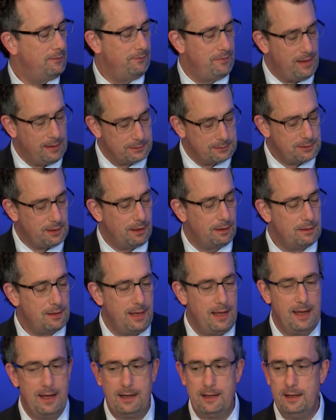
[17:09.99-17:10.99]

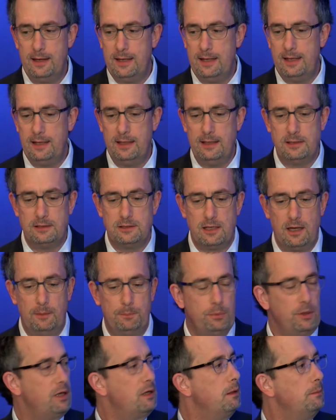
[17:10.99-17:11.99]
valsartan is
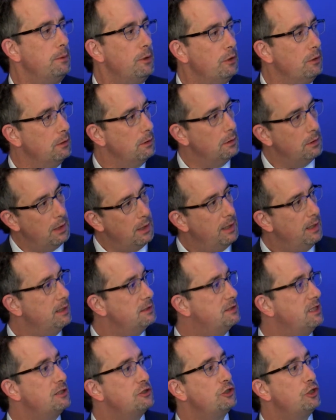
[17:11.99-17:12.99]
applicable
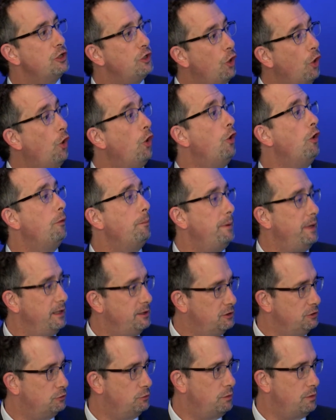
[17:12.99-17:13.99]
essentially to all
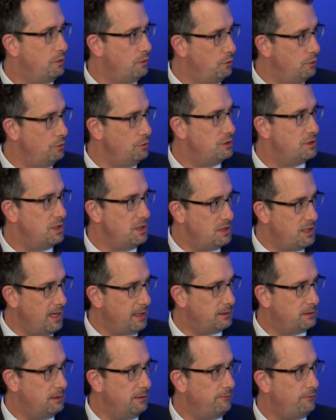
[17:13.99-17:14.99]
patients with reduced
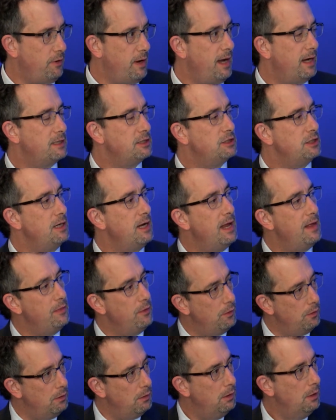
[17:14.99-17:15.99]
ejection fraction, and
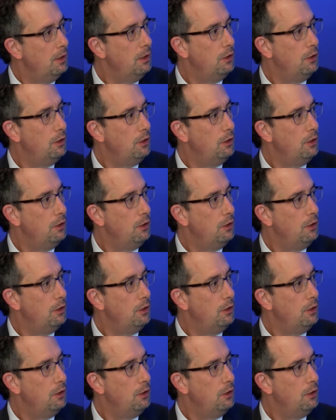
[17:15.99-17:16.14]
they're